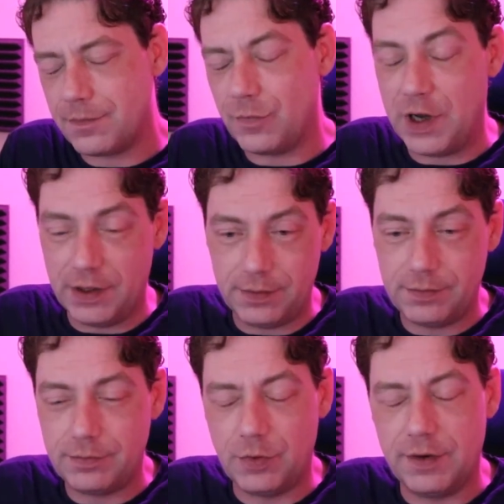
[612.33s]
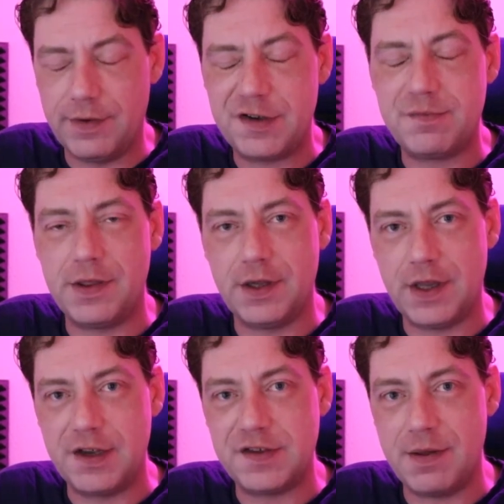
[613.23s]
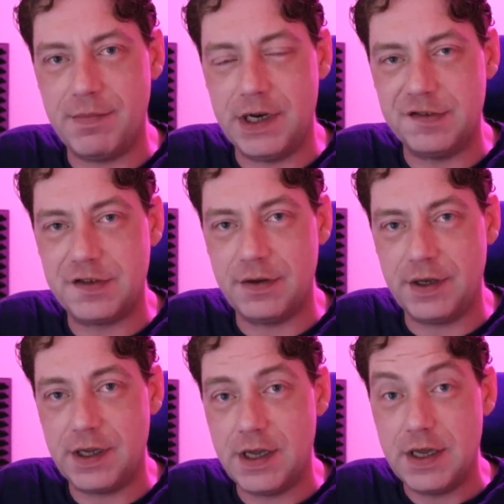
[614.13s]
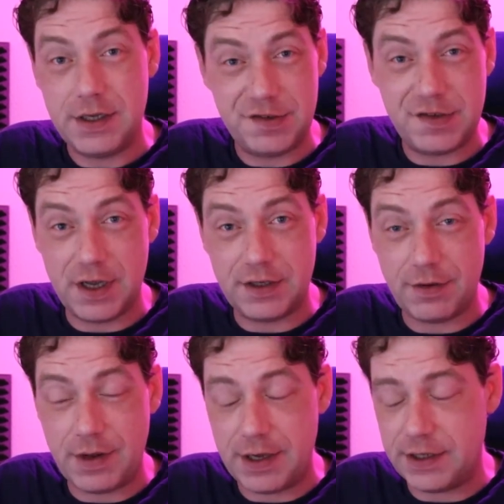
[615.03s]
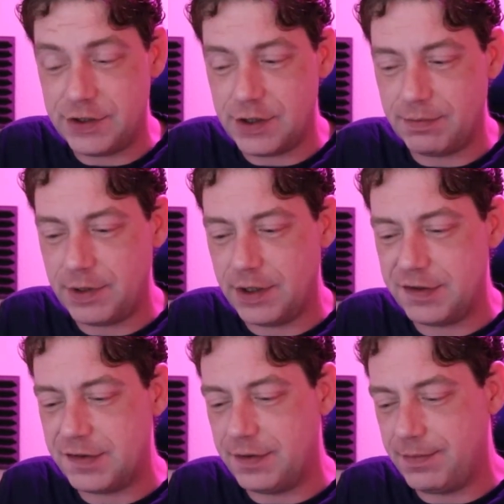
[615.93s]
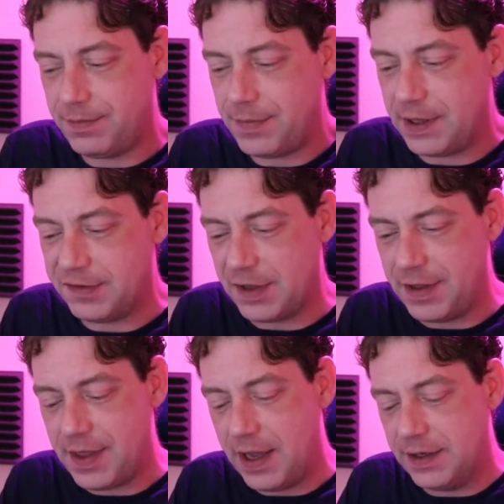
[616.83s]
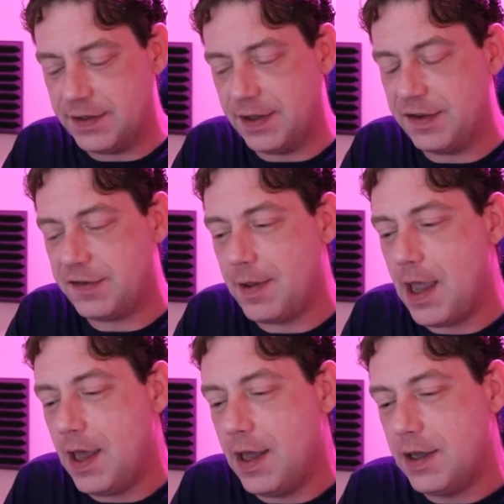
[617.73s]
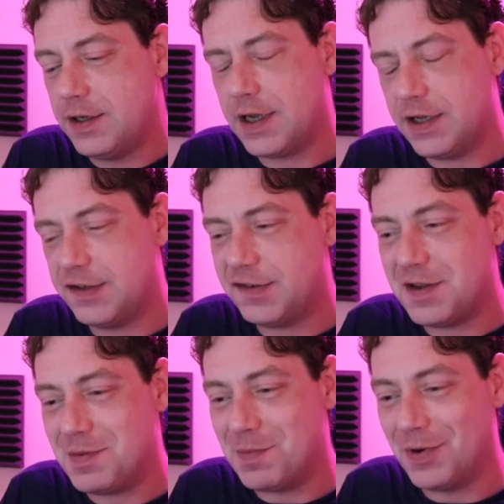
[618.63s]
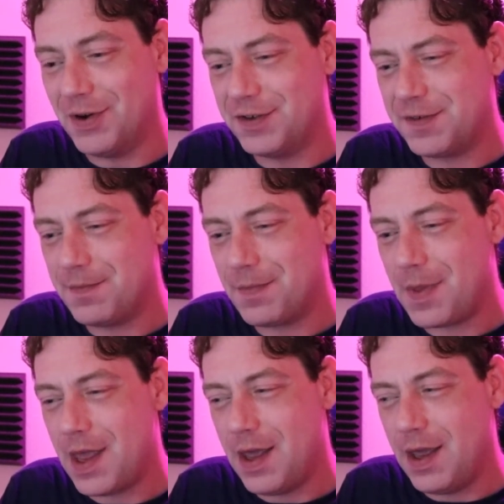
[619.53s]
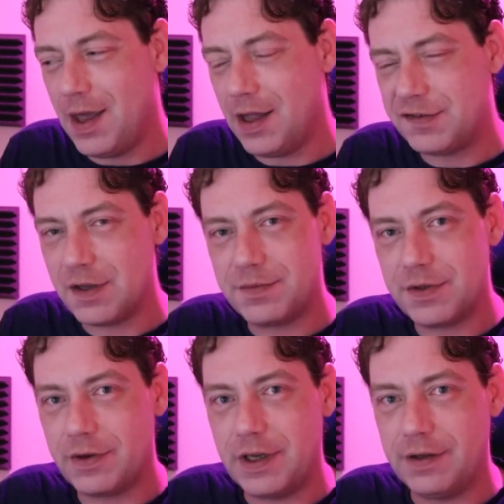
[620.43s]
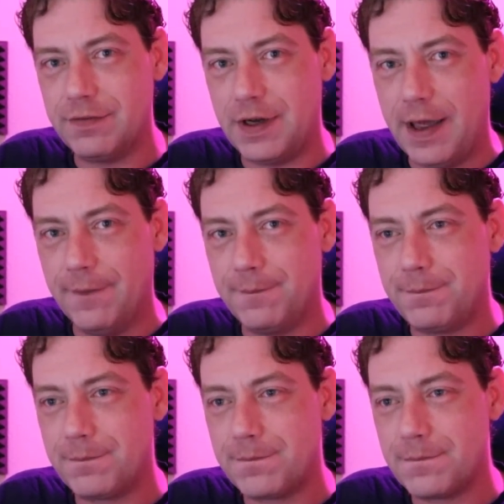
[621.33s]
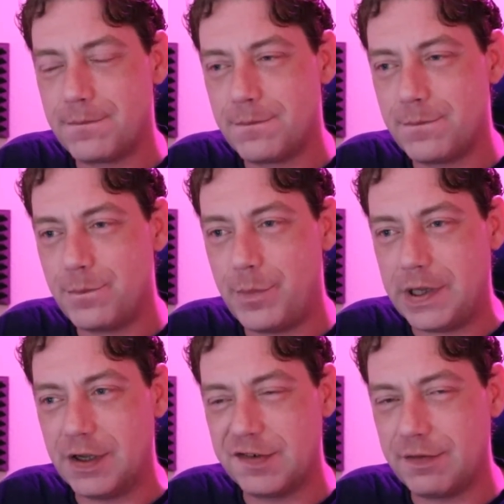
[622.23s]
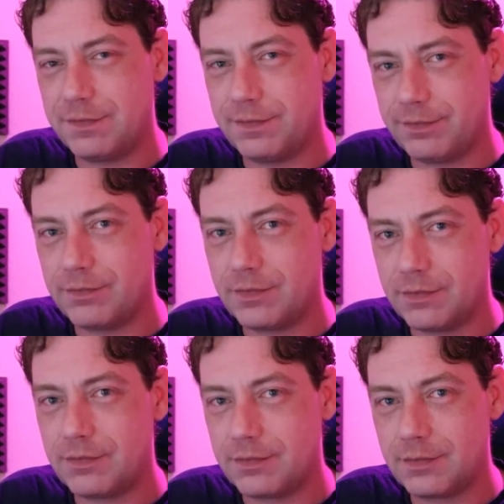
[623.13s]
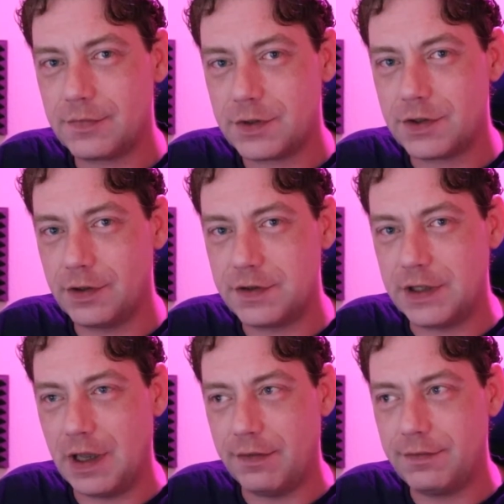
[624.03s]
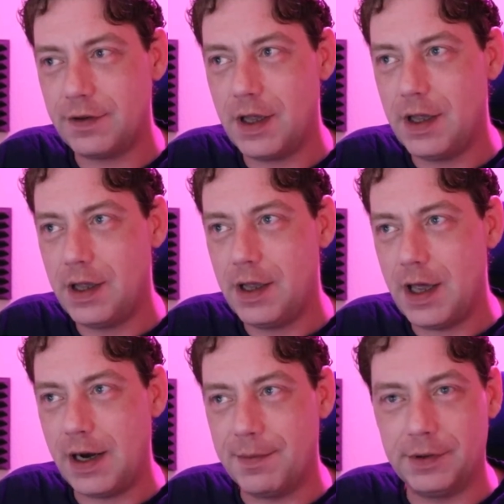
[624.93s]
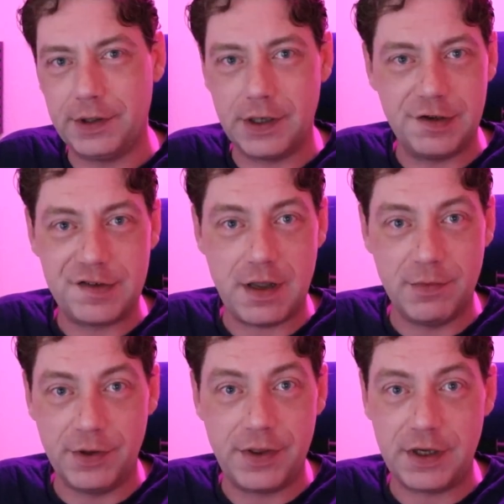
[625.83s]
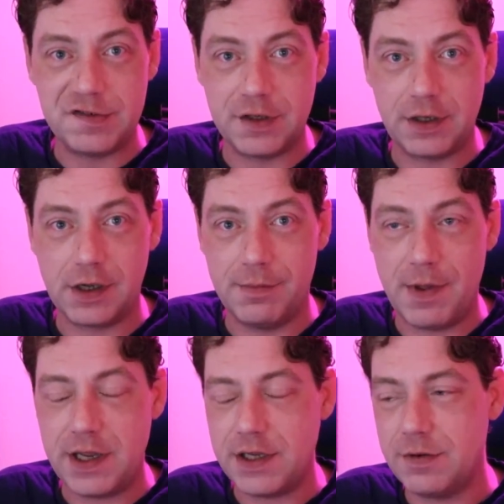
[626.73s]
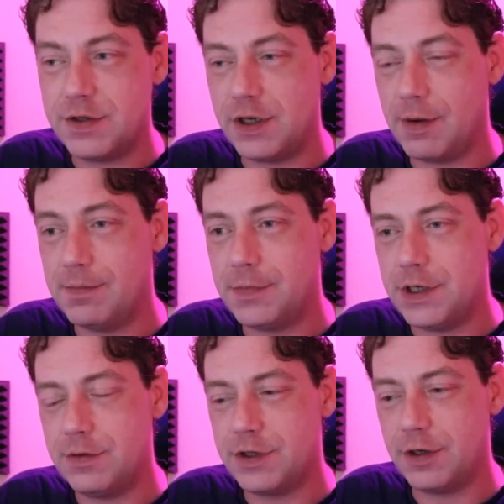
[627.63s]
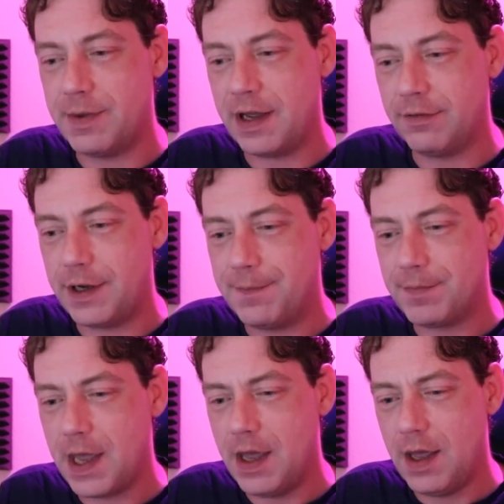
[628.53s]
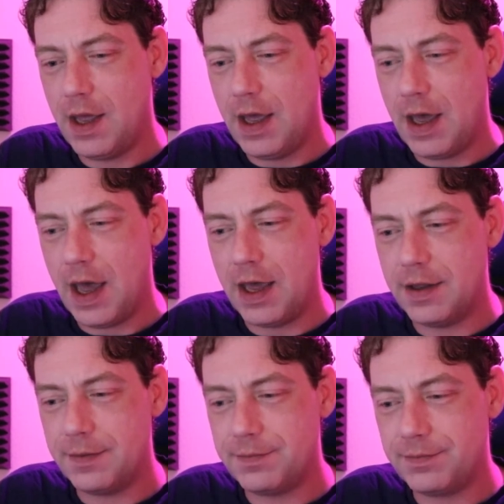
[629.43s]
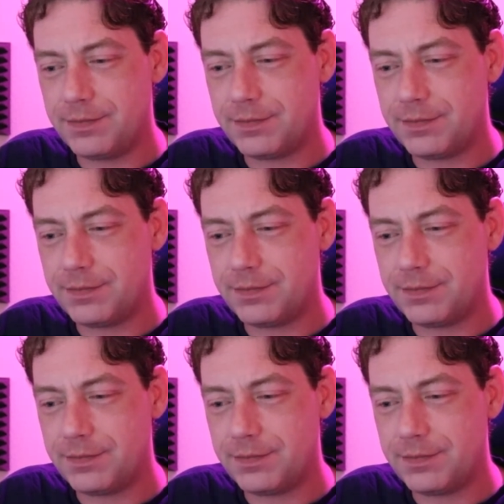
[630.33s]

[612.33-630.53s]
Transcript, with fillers: Well, what have I spent the last 10 minutes doing? You see, I don't edit jump cuts and things like that into this. You get to see me pause. I'll stop talking for now because I've talked enough. And I'm only going to say more things that are going to make YouTube, YouTube angry. Um,